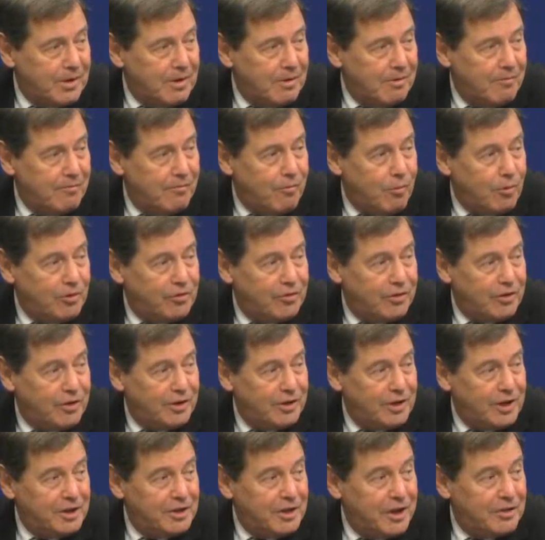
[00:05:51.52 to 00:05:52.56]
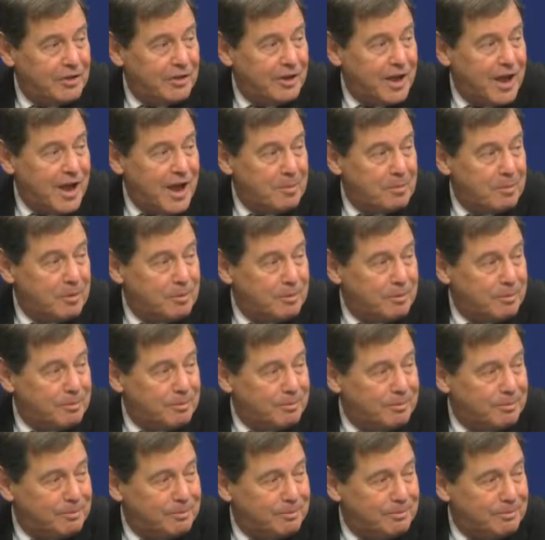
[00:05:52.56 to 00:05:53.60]
Right. Fortunately, nothing happened.
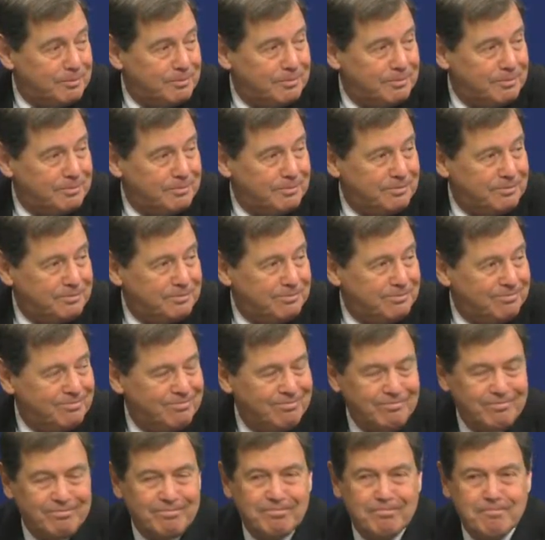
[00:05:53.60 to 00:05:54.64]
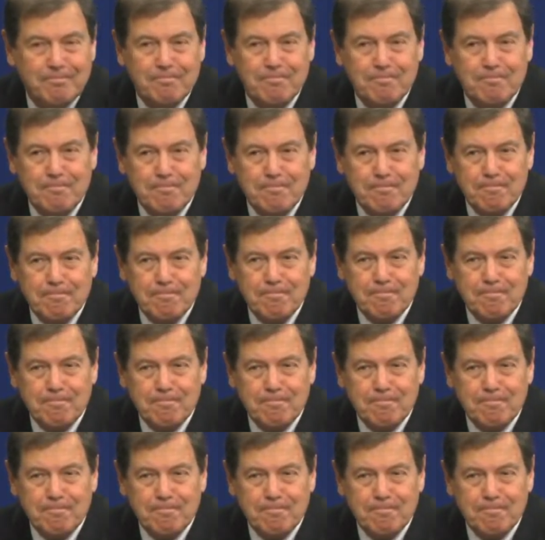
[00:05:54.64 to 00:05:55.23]
Well, it's uh,